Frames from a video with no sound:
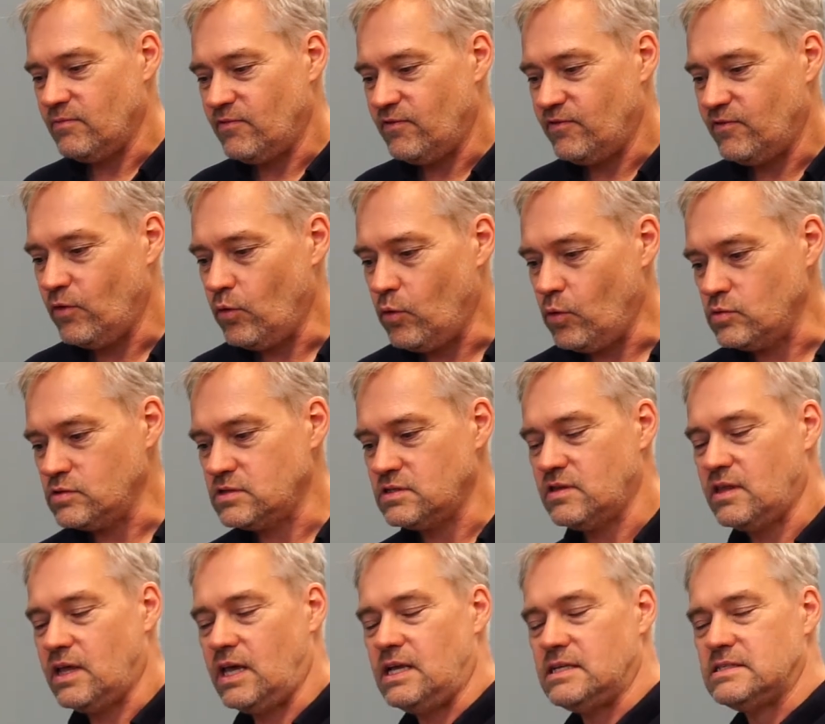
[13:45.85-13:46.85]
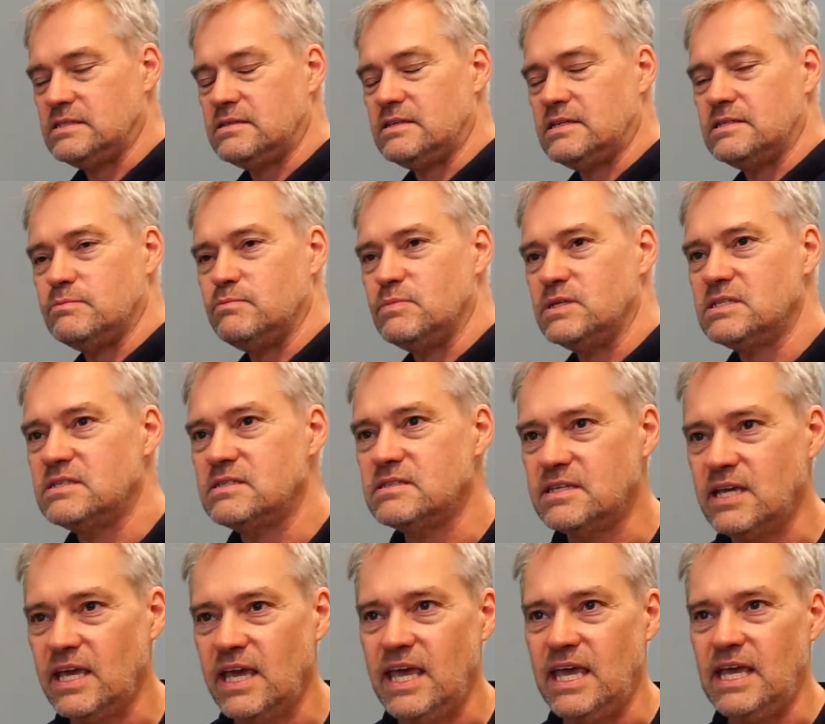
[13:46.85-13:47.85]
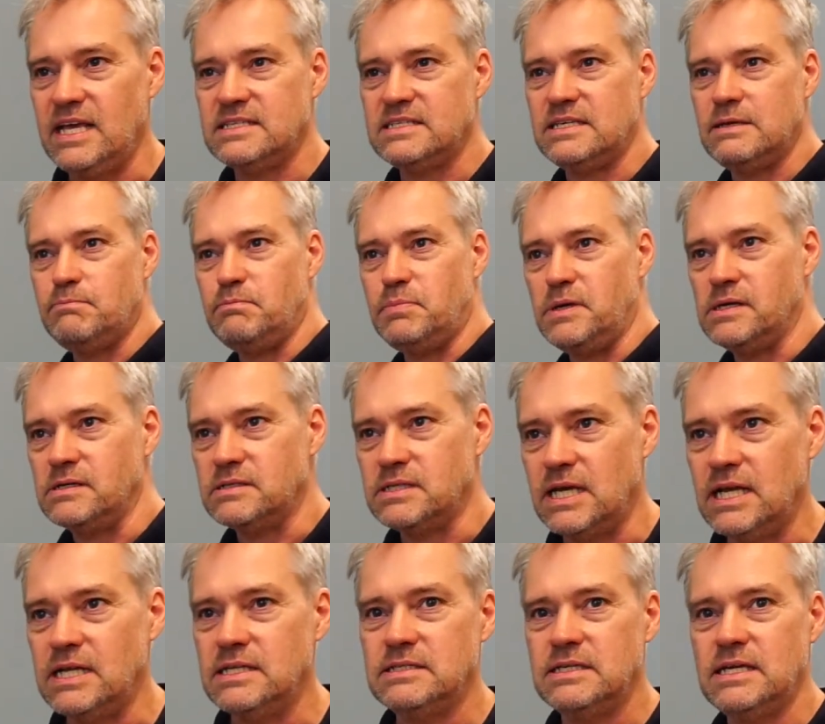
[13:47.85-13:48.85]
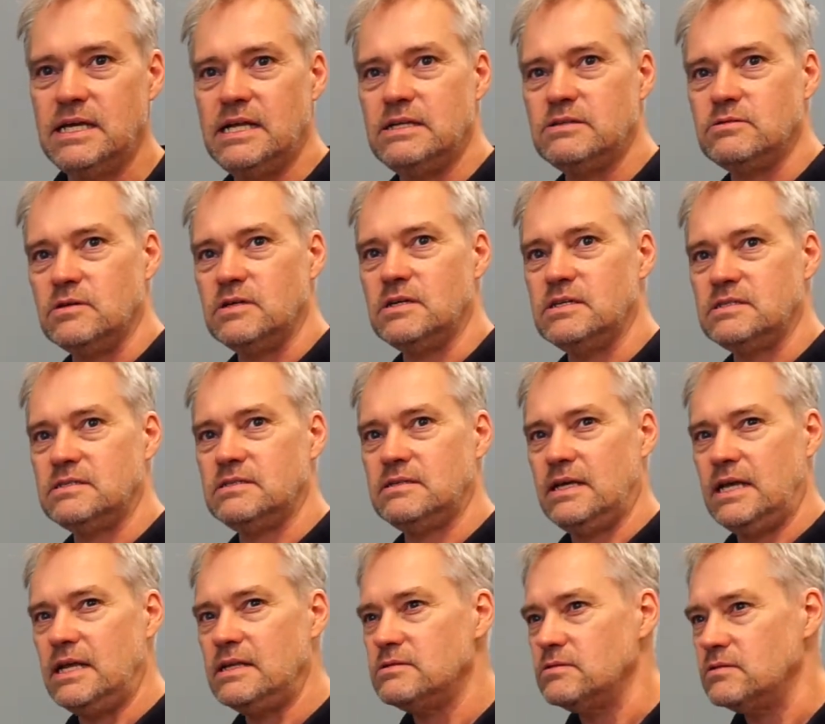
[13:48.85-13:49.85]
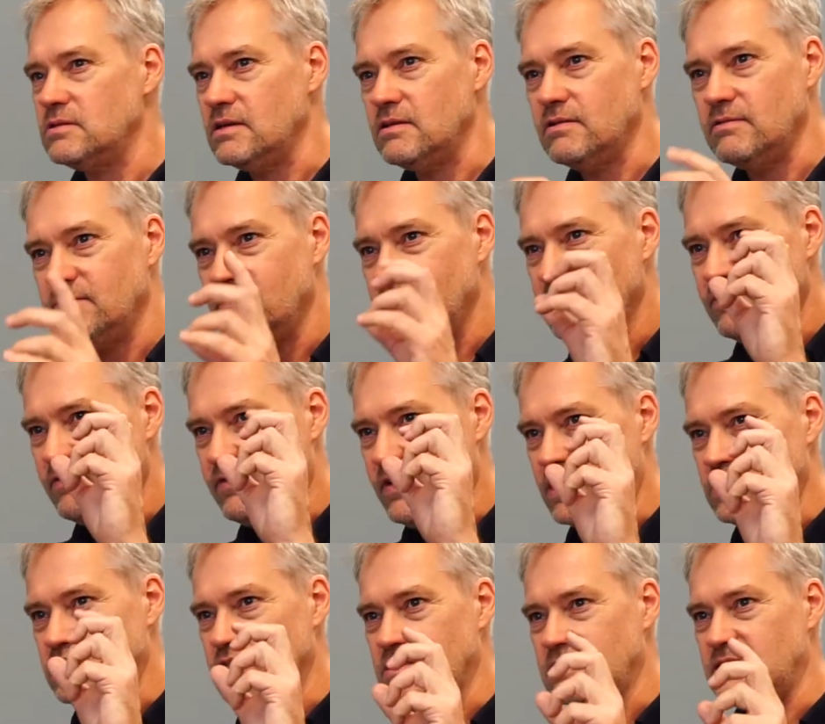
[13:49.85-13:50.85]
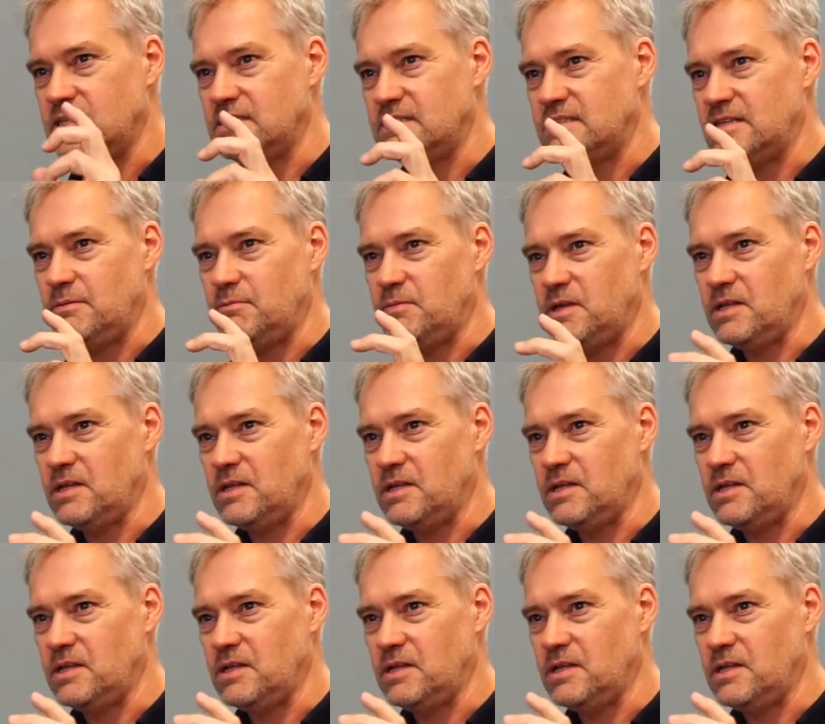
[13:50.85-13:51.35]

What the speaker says: false things, these mistakes he built into the fashion system.